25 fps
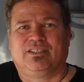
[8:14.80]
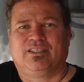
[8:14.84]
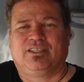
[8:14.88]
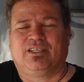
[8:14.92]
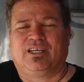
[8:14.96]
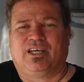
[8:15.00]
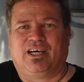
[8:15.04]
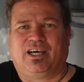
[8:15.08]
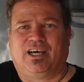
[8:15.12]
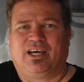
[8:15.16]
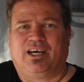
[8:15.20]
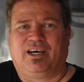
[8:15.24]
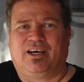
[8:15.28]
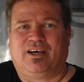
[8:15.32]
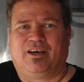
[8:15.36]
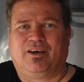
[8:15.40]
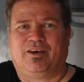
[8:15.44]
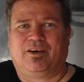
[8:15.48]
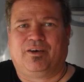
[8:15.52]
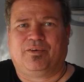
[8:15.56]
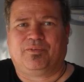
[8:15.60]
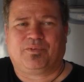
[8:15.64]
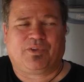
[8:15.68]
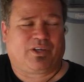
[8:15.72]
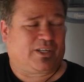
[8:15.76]

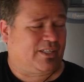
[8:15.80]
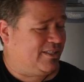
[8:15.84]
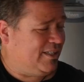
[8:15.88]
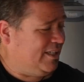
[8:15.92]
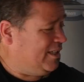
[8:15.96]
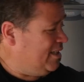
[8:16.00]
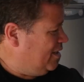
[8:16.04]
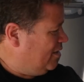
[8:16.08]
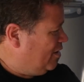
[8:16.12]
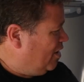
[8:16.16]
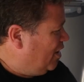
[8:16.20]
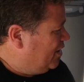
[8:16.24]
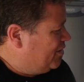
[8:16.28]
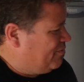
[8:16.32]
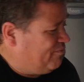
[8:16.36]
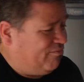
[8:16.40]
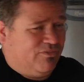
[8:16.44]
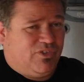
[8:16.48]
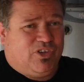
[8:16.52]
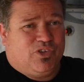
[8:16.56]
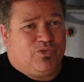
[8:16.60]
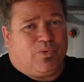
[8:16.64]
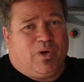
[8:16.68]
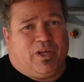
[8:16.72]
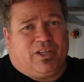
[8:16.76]
Like I said, I've
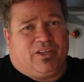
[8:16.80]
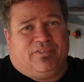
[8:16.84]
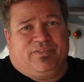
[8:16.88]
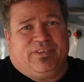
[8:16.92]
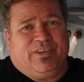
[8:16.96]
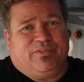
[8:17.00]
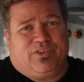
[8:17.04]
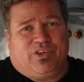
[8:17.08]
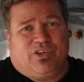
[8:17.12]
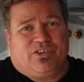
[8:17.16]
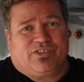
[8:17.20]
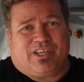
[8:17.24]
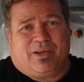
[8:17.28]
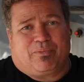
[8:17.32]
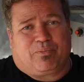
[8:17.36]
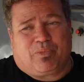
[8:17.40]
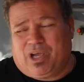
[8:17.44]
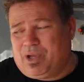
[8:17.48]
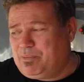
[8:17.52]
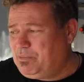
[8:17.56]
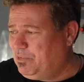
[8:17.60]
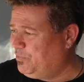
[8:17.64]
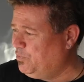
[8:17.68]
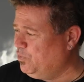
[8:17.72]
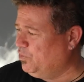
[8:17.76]
used one, I've never used that
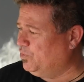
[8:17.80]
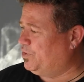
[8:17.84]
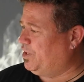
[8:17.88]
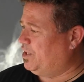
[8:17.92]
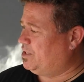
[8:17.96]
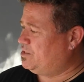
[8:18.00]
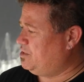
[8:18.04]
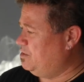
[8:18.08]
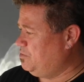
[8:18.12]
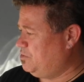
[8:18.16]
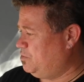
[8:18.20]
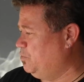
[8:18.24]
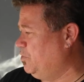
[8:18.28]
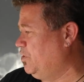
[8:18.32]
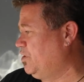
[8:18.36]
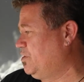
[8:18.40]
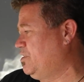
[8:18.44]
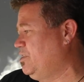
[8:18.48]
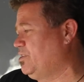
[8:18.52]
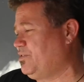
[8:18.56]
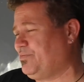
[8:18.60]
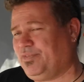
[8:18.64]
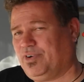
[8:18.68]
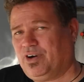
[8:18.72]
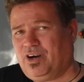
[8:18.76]
brand before, that seems to work
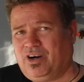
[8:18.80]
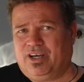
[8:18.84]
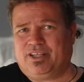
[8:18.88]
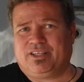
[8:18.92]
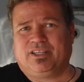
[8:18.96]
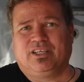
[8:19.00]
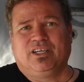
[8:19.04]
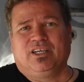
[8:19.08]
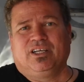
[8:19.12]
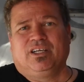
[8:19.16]
just fine.